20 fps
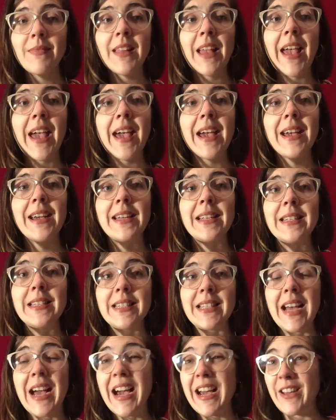
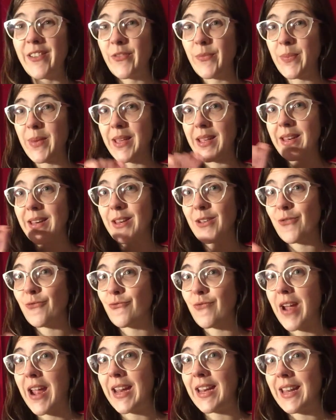and I've been
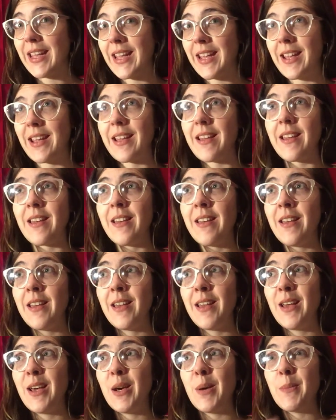writing
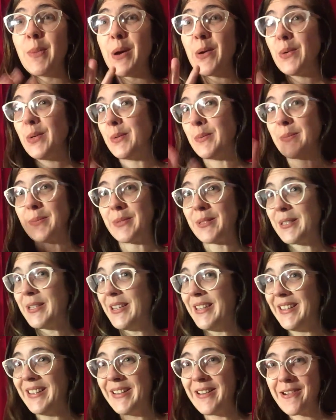poems
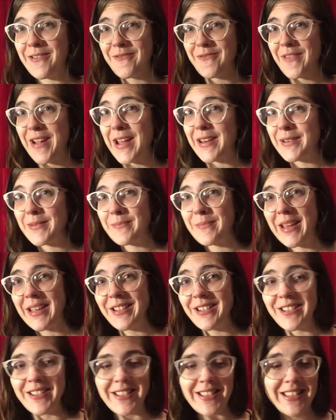on random
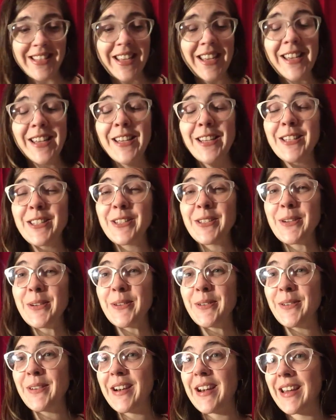pages.
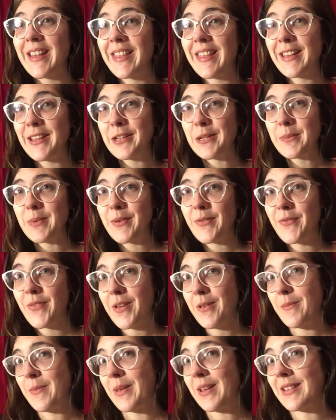So I think it'll be
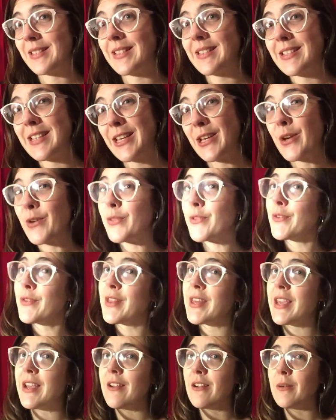fun, because as I go through
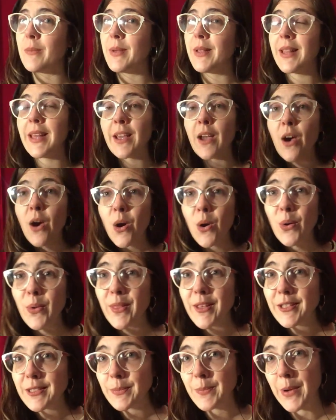the year, I'll be like, oh,
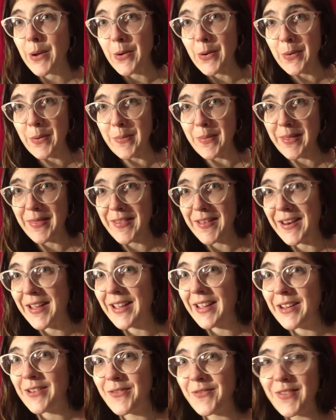this poem, and then I
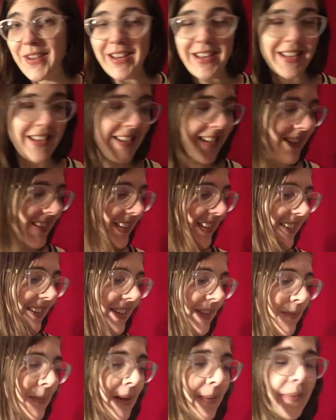can read it, and
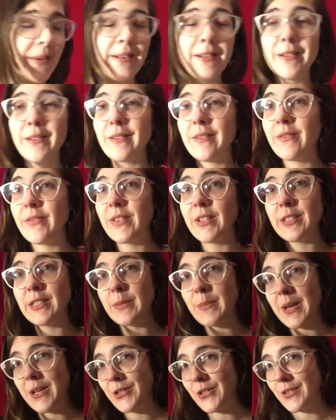maybe it'll feel
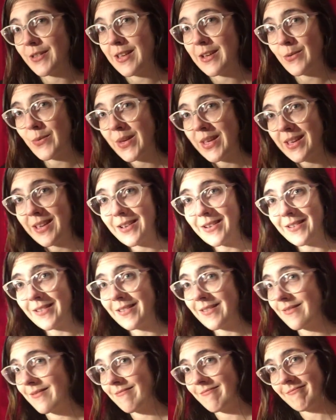special that week,
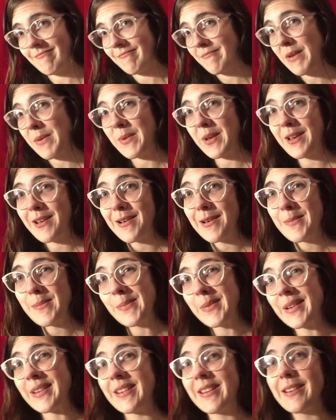or maybe not,
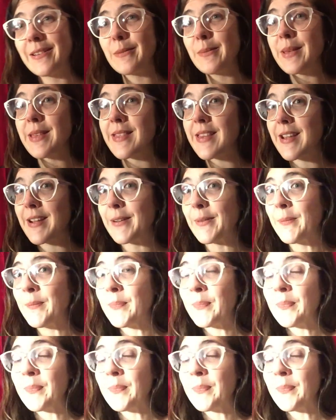but it'll be there.